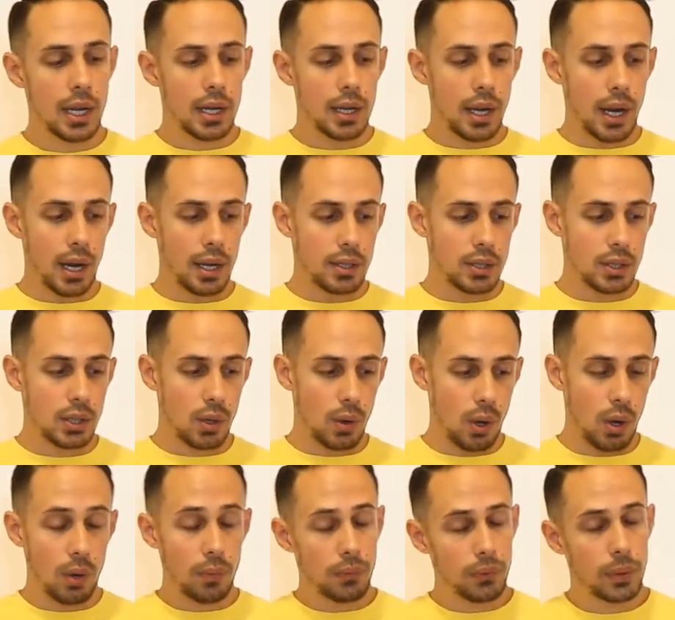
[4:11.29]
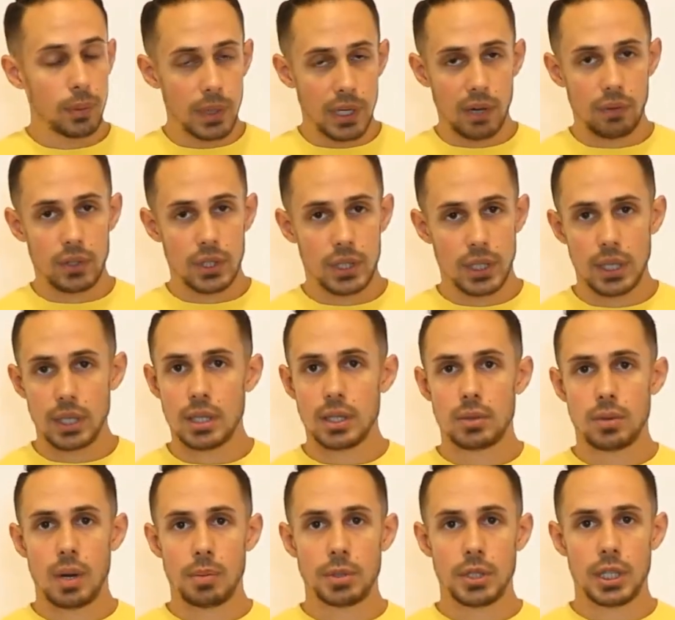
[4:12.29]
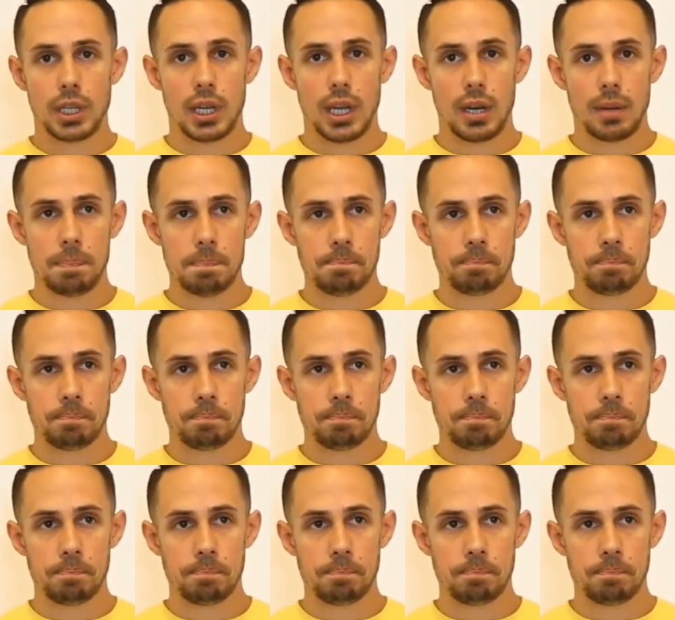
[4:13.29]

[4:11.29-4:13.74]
And so hopefully we never see a disruption again